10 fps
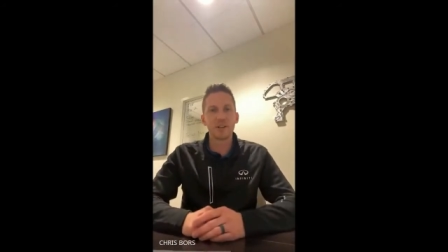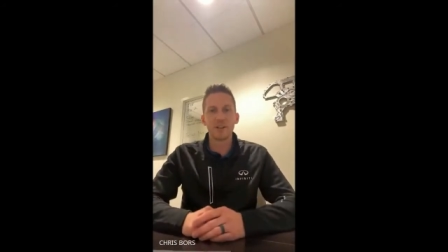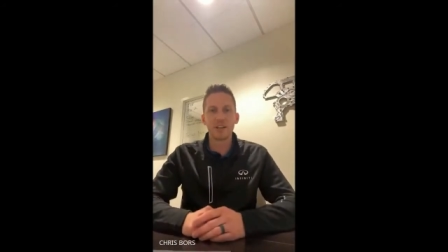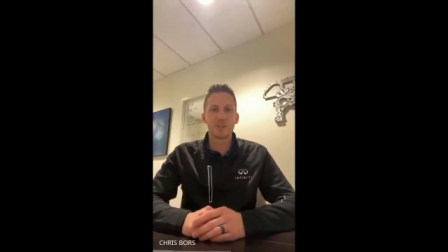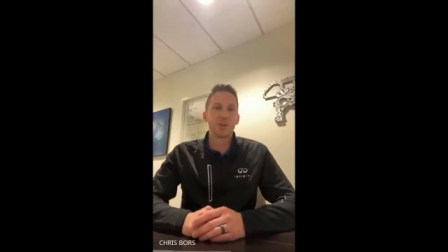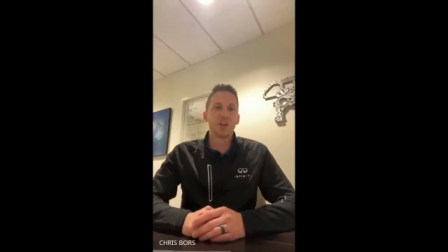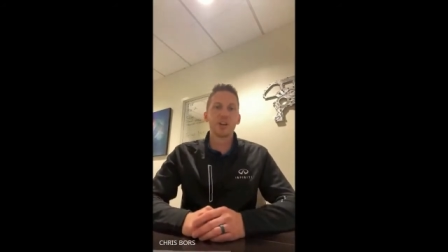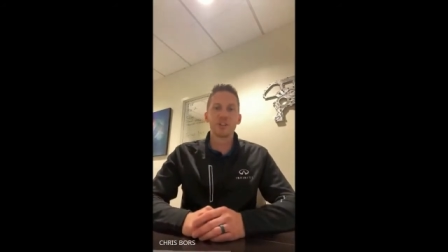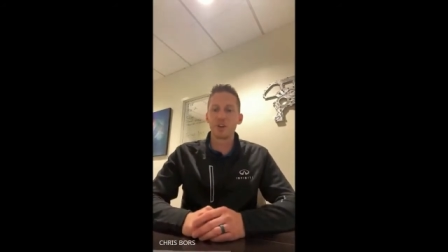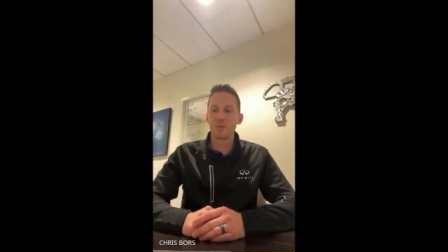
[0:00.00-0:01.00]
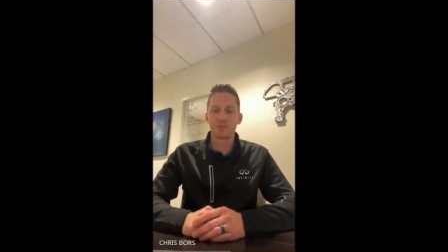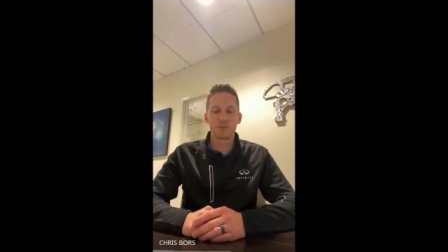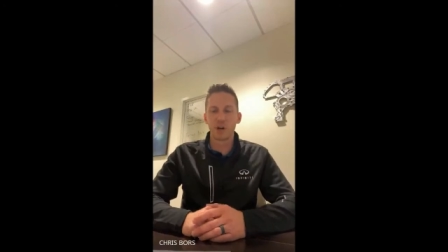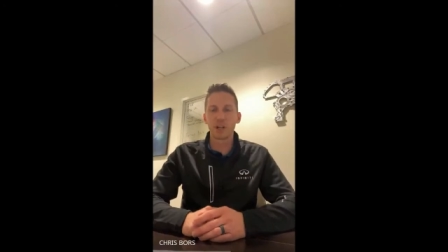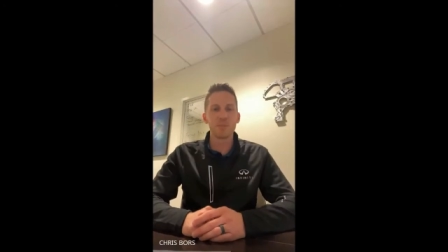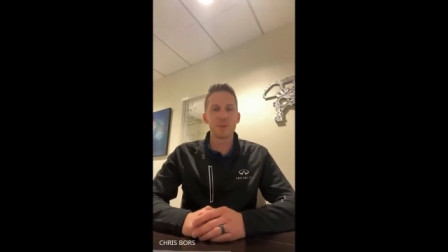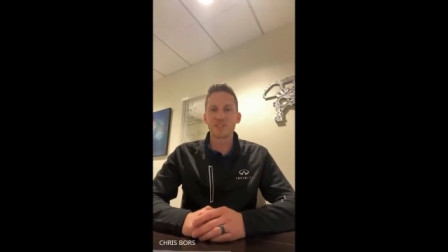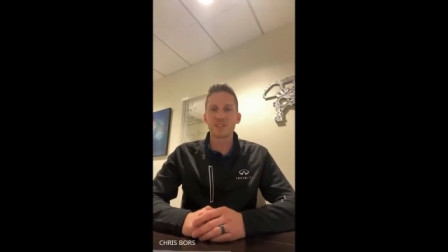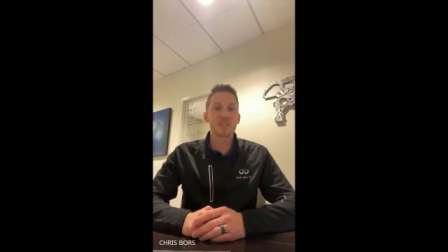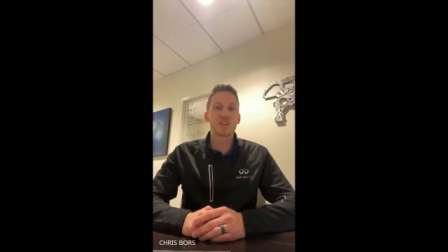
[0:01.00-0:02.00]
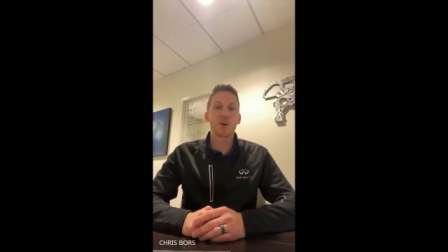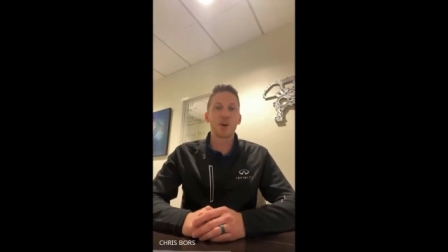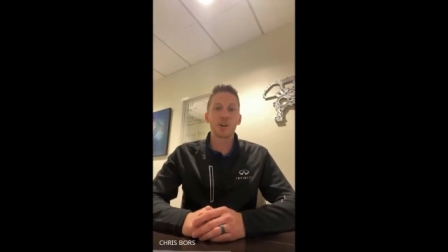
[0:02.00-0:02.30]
It's really, running a business isn't hard